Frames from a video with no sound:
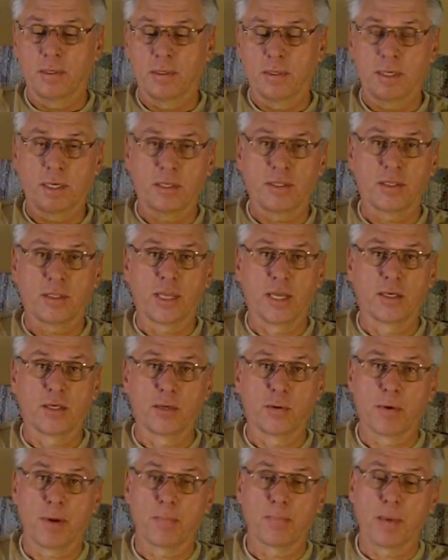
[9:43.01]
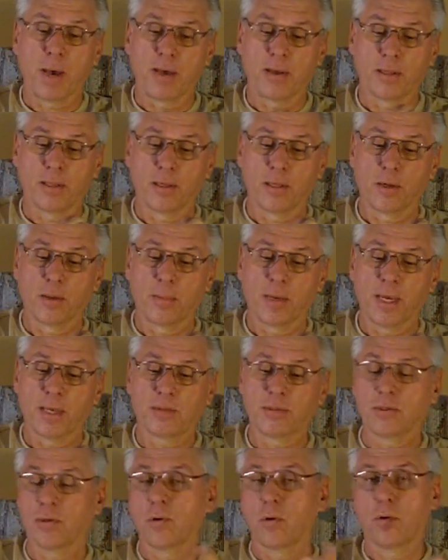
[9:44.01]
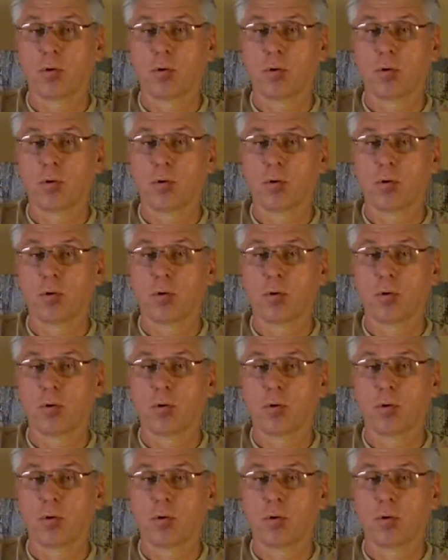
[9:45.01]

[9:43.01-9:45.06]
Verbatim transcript: to extend the grip out a little bit